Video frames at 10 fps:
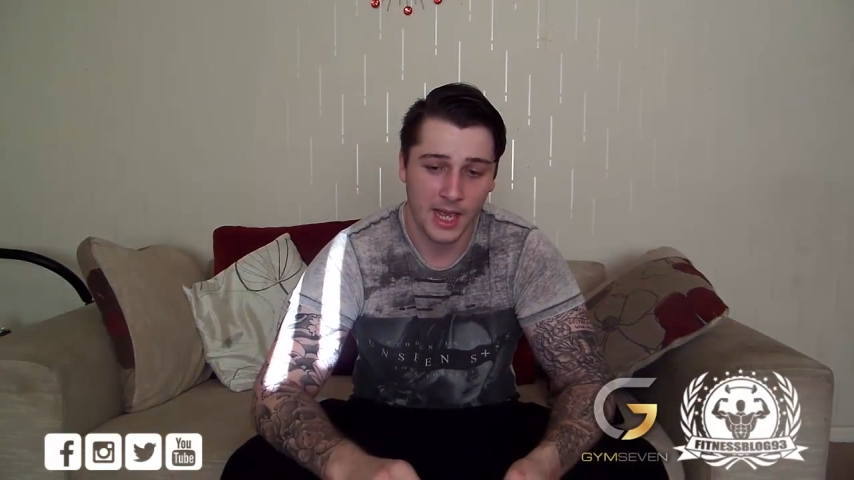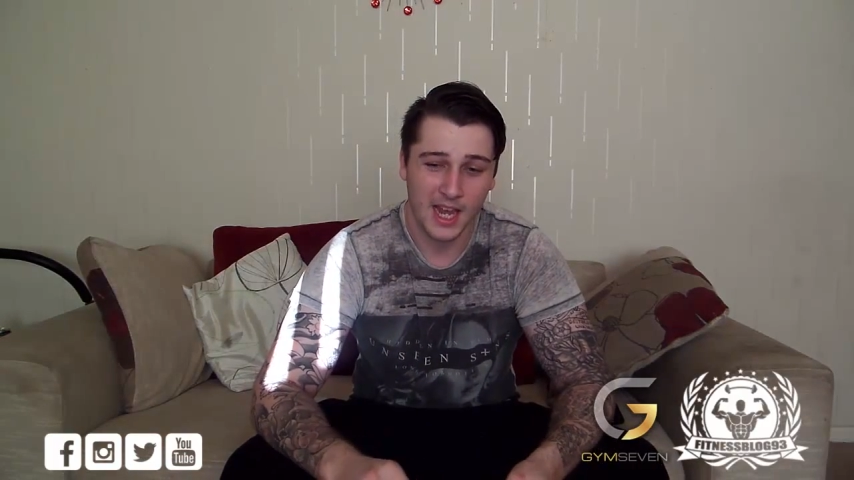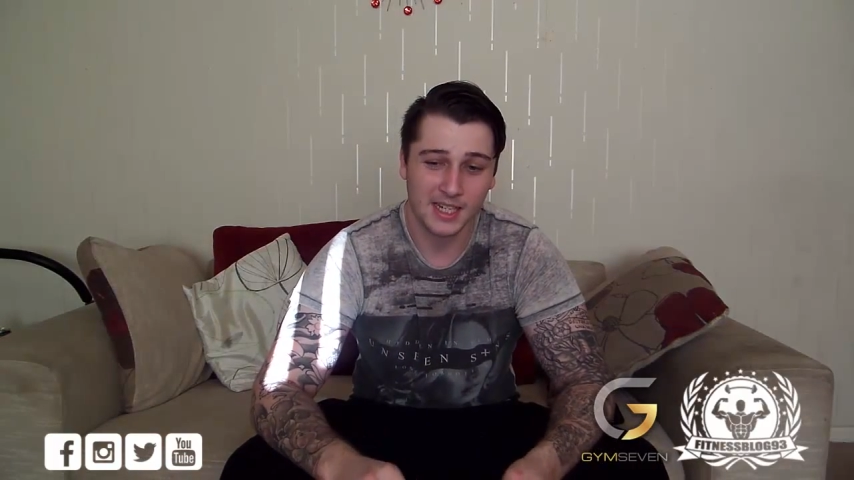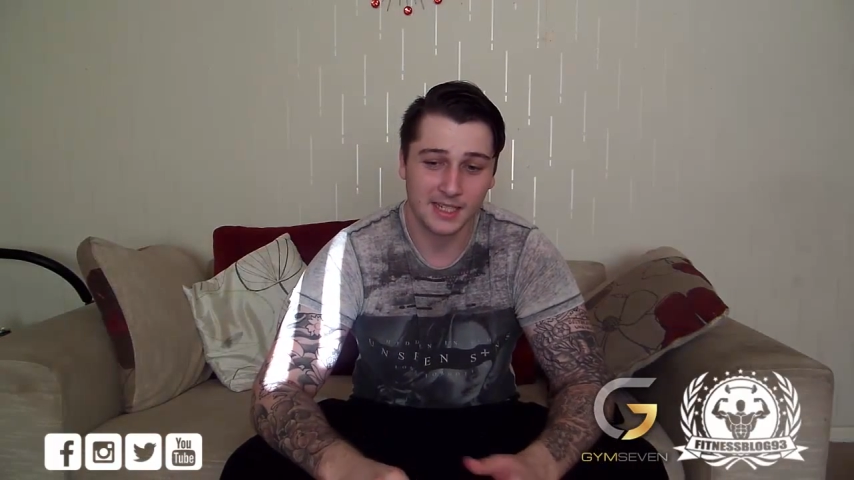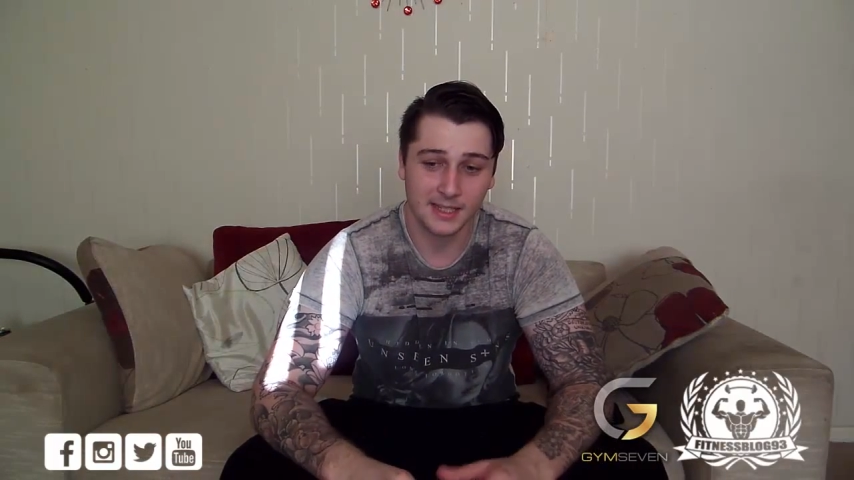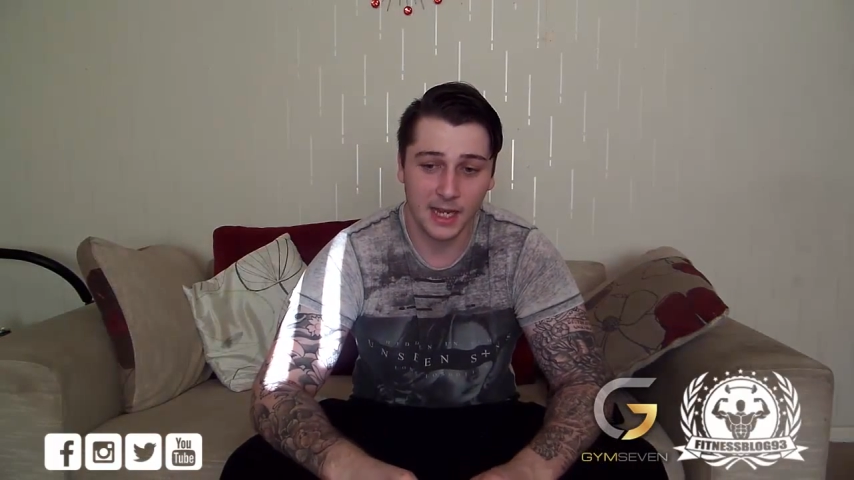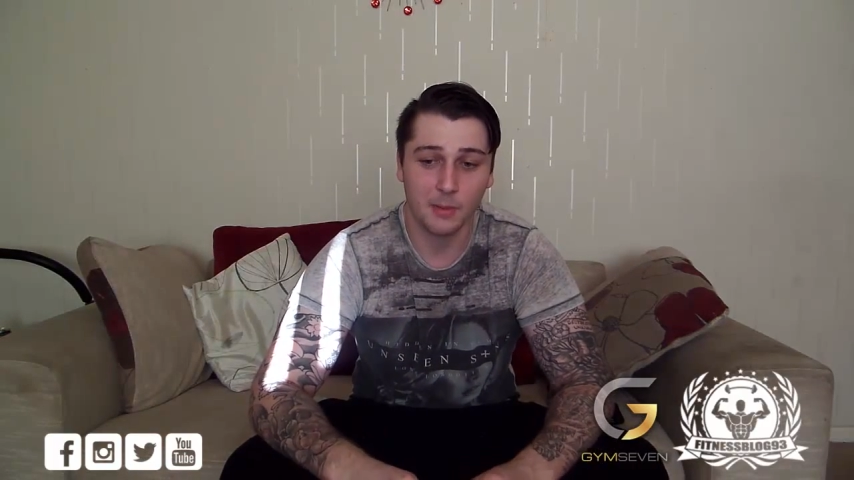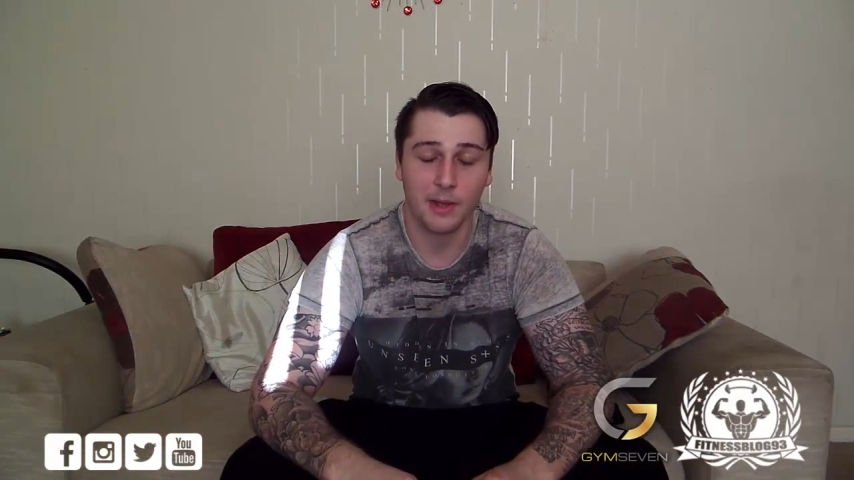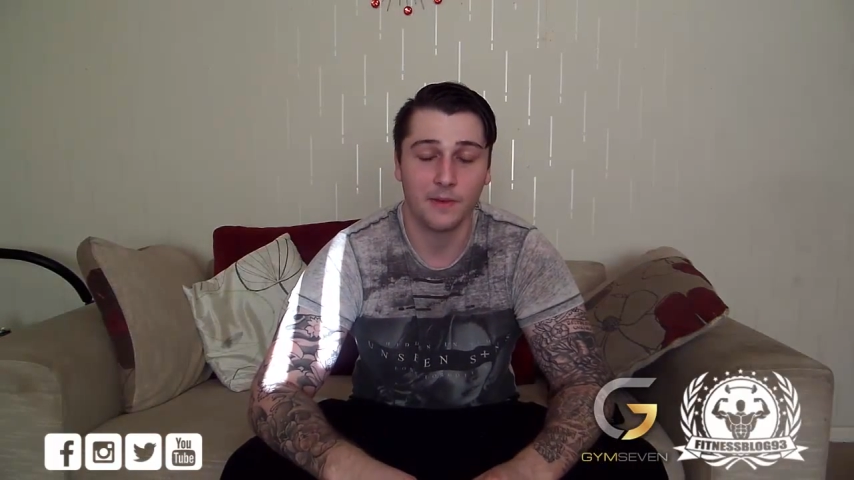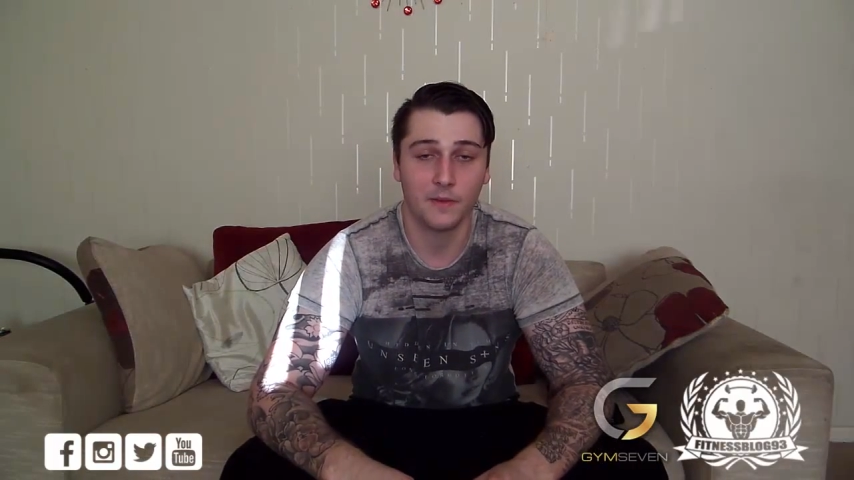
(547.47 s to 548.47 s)
is stay
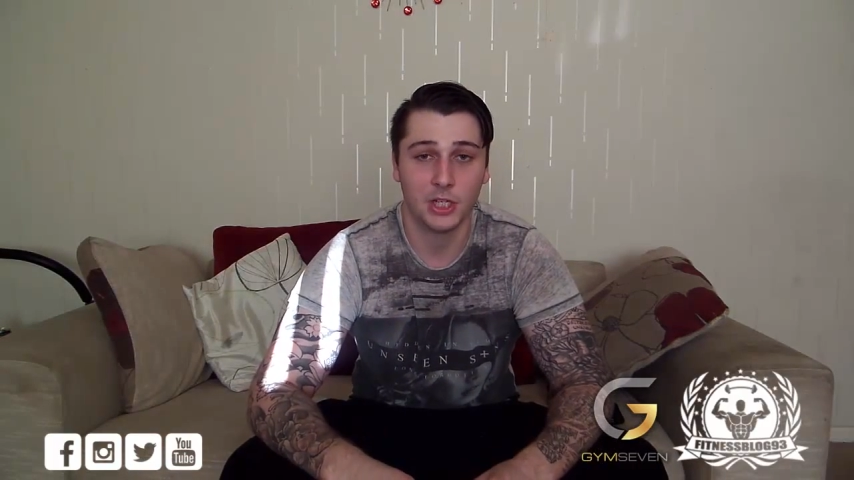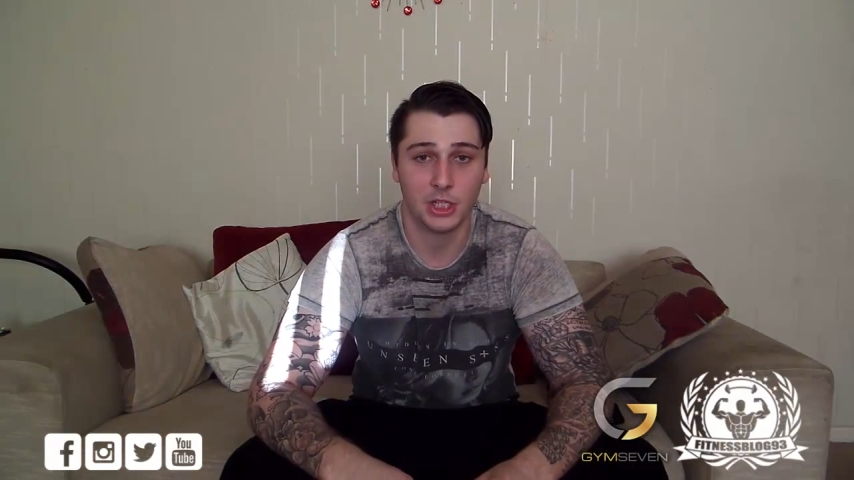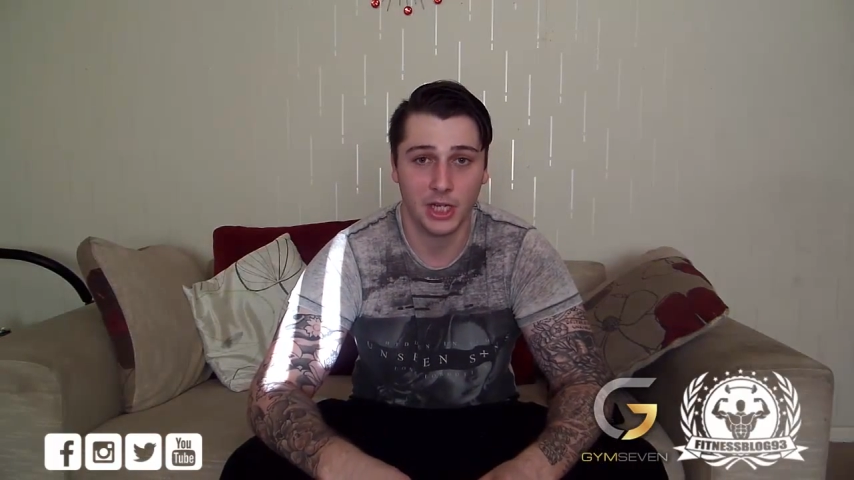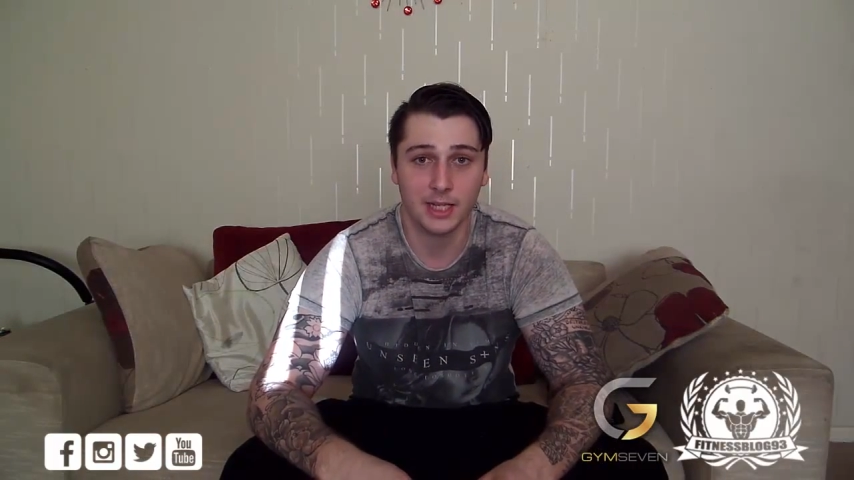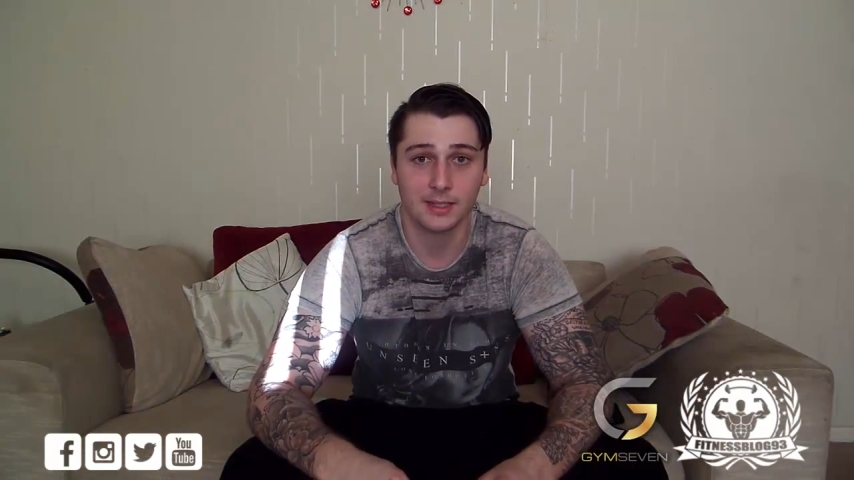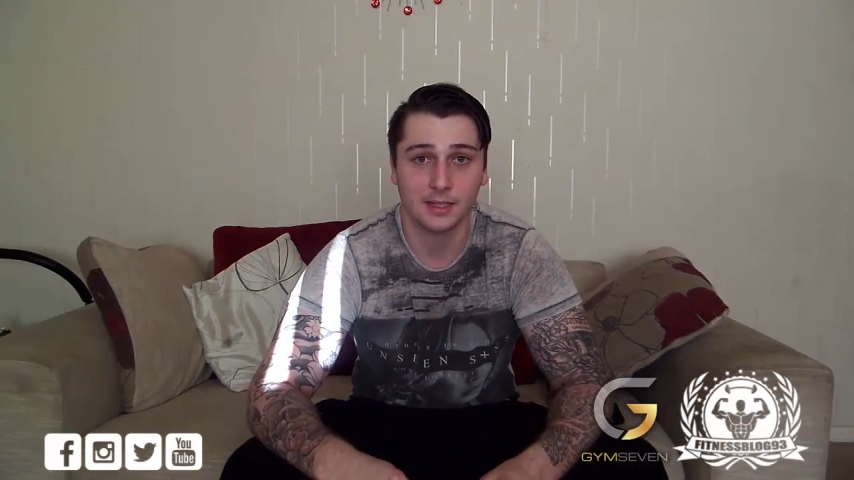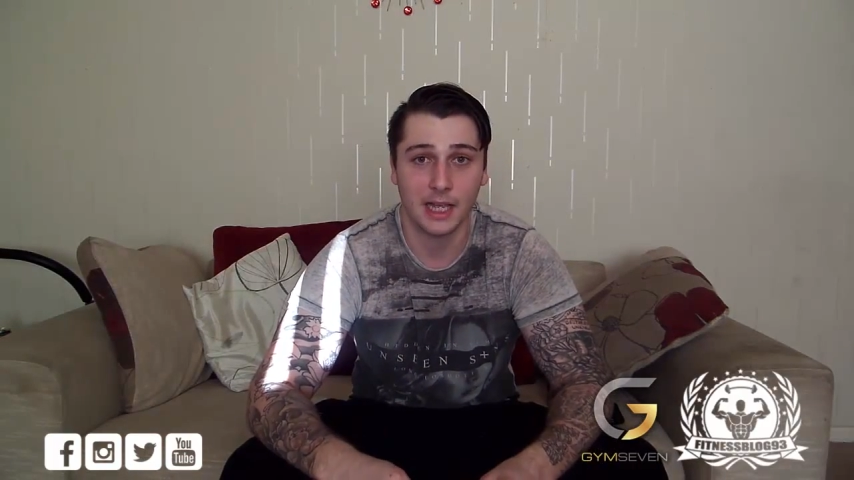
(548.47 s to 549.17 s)
away from the shit.